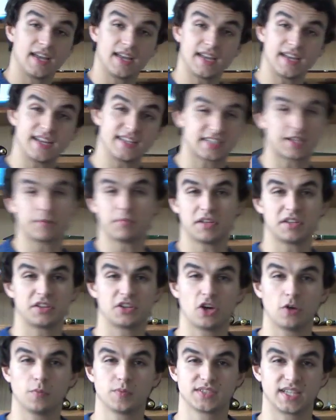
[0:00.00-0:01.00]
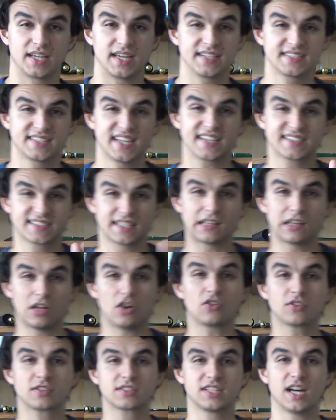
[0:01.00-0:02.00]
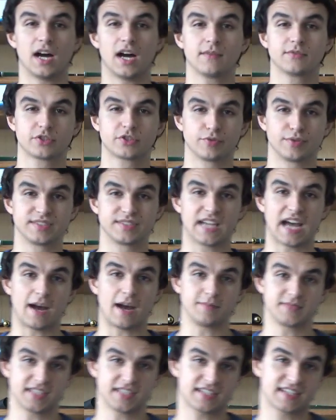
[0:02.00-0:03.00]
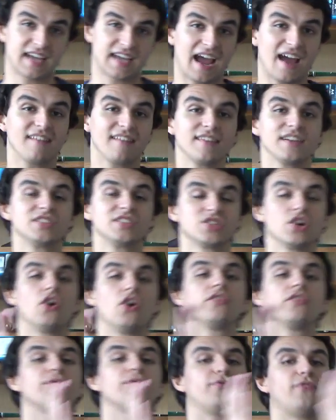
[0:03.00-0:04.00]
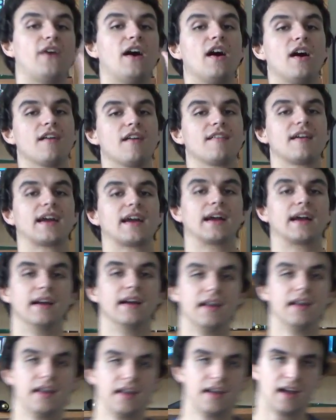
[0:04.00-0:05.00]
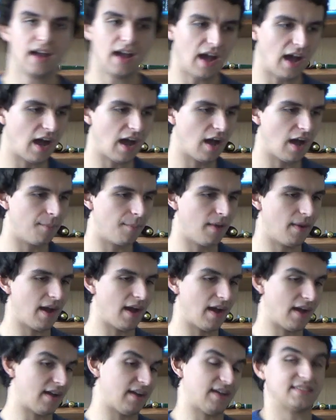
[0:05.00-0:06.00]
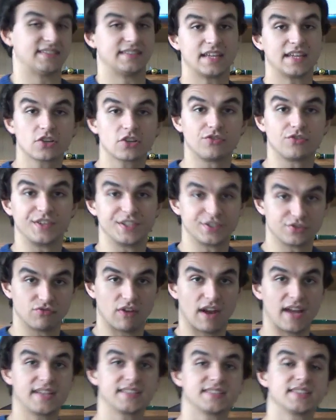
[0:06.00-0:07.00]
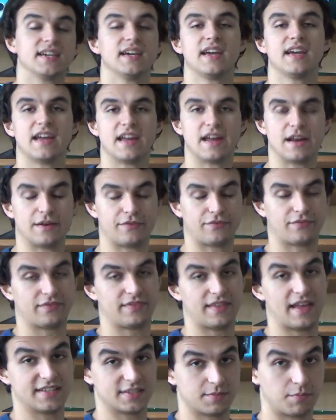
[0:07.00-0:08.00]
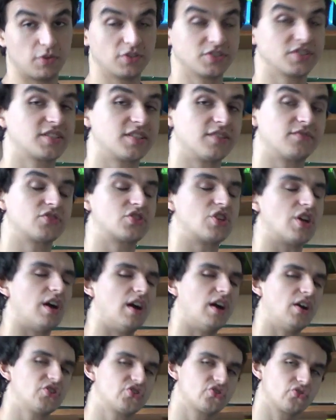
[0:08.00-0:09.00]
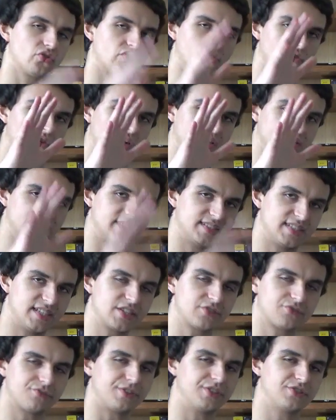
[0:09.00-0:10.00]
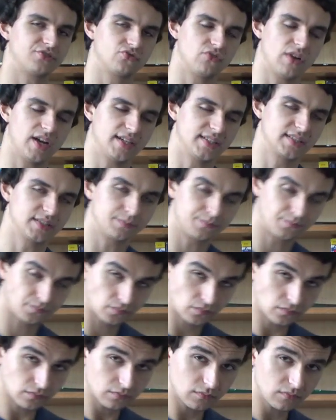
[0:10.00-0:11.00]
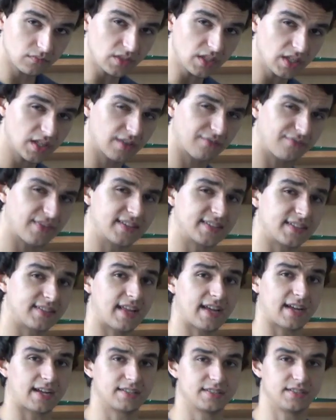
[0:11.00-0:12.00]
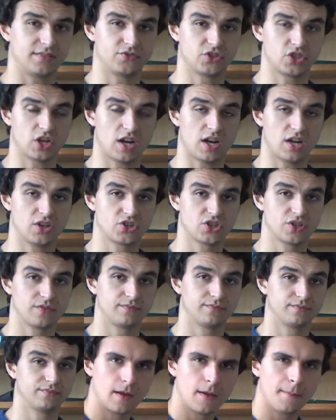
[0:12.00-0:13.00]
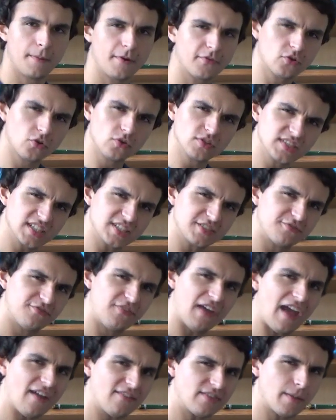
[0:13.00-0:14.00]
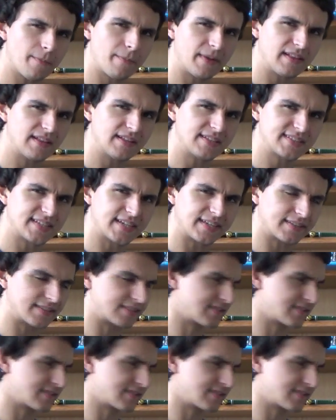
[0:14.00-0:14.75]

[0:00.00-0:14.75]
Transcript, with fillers: is completely the opposite. It takes a long time to adapt. It carries on firing. Um, at an increased rate if there's a positive charge or at a decreased rate if there's a negative charge. But of course there's variability in the